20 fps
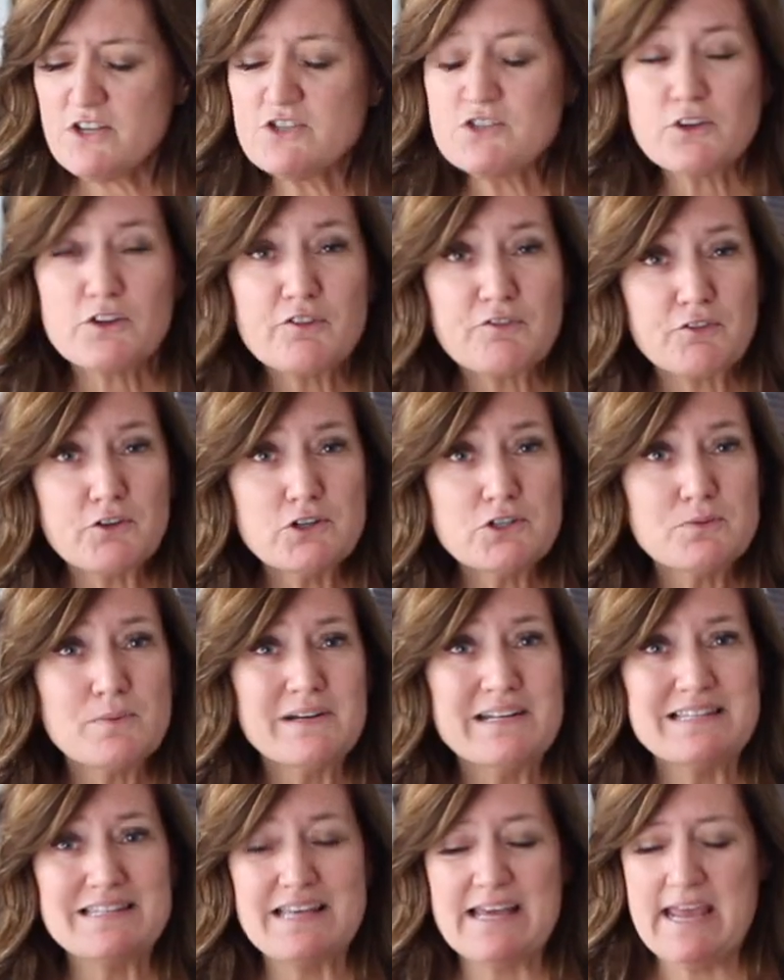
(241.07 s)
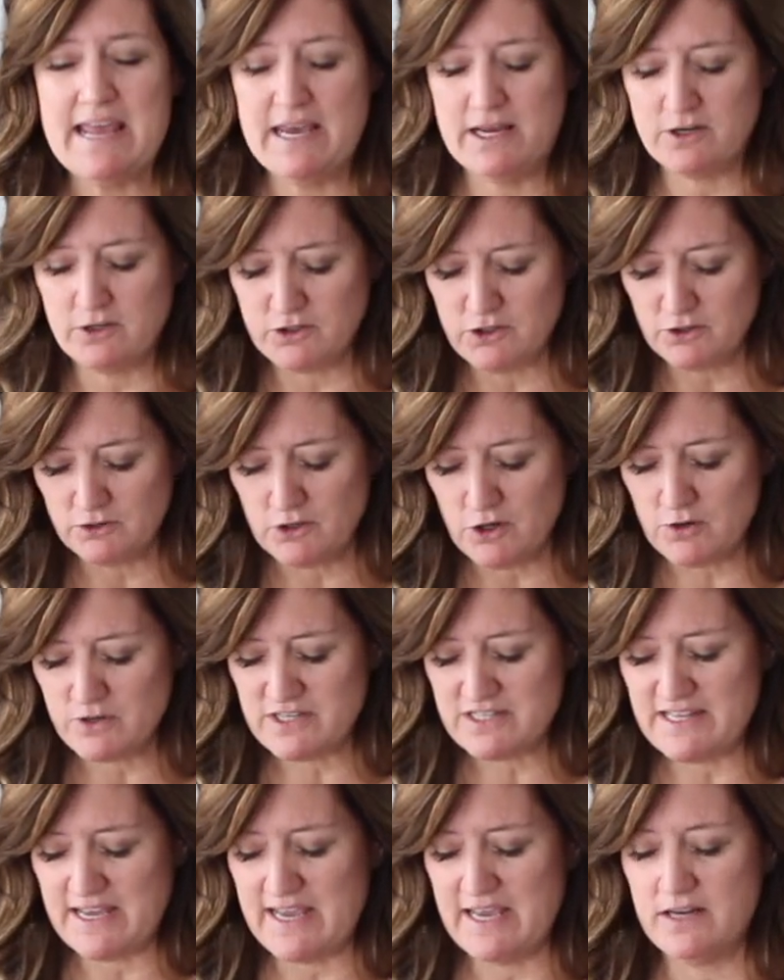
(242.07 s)
So the first one is the handle. You'll
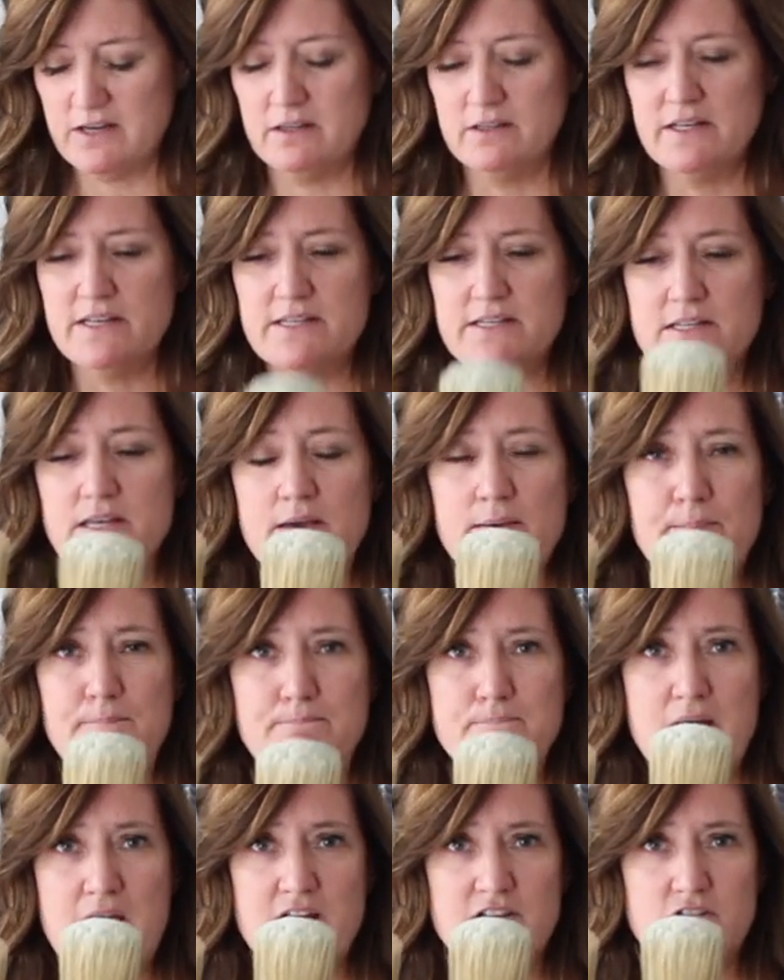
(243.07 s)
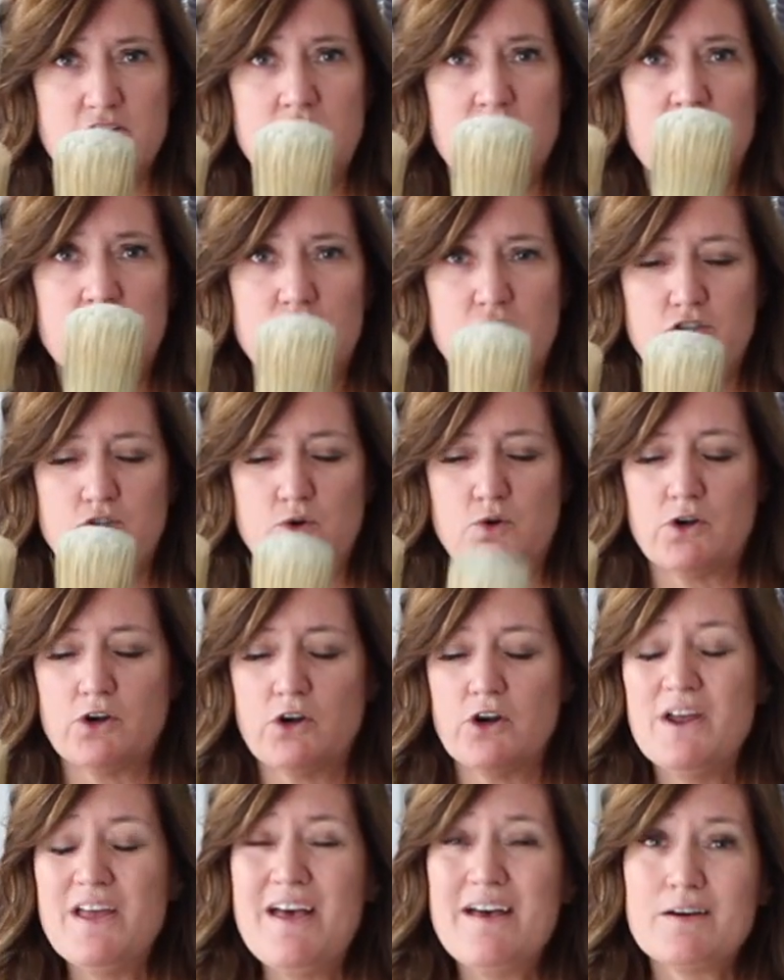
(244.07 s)
notice the handle is much
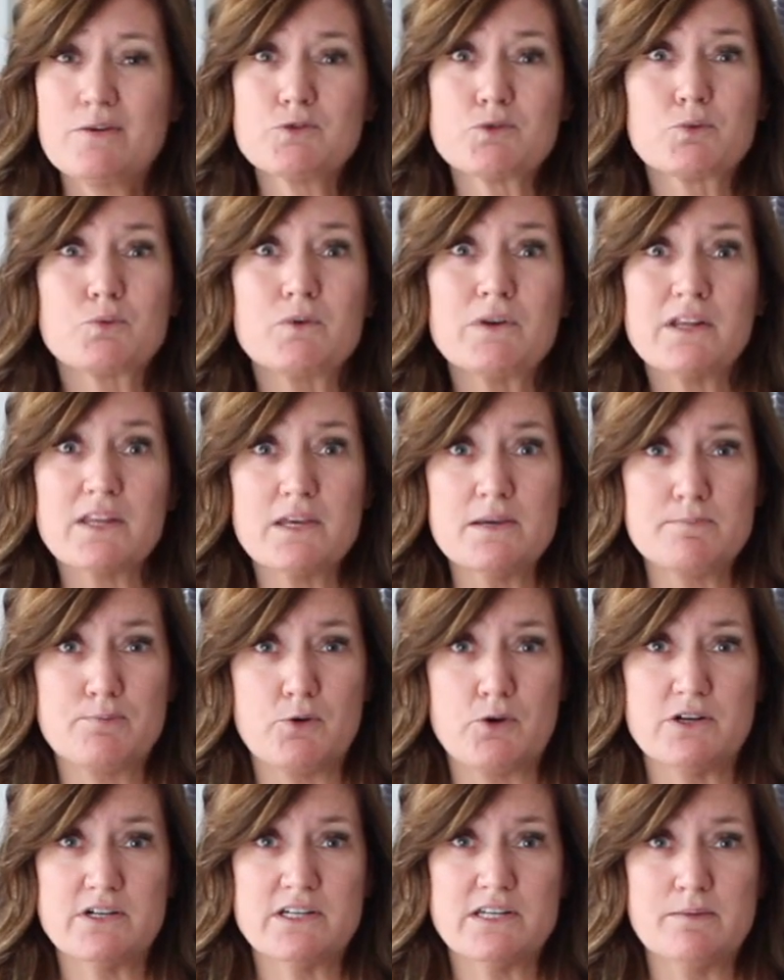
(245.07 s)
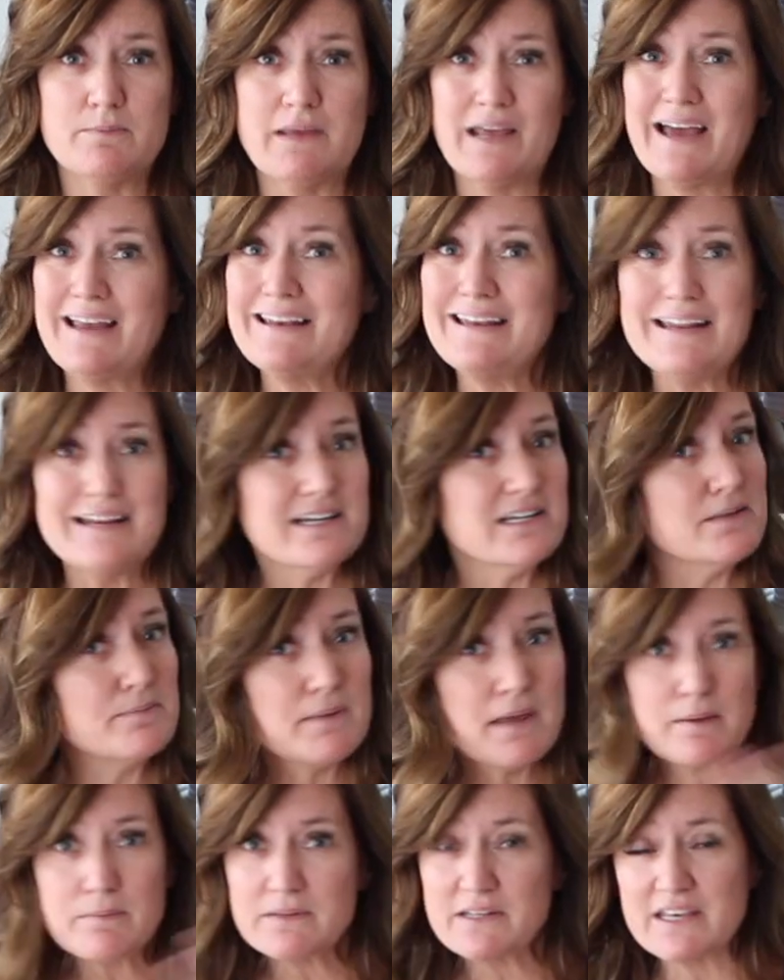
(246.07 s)
shorter. It was really important to me. I needed to
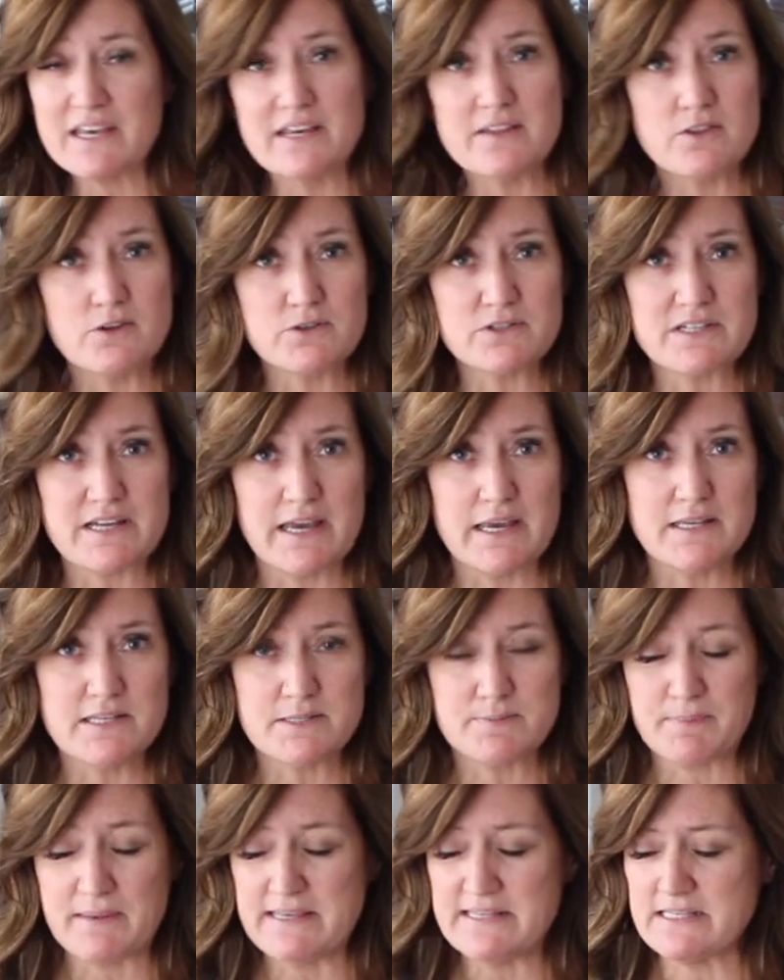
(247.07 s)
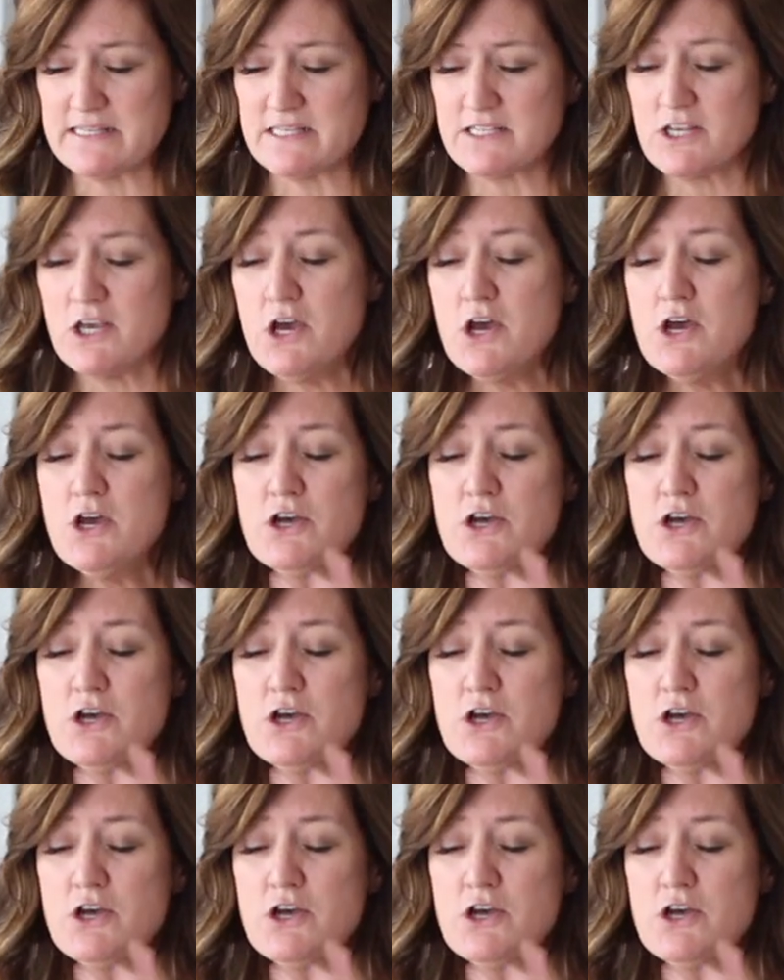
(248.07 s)
be able to get in those tight spaces.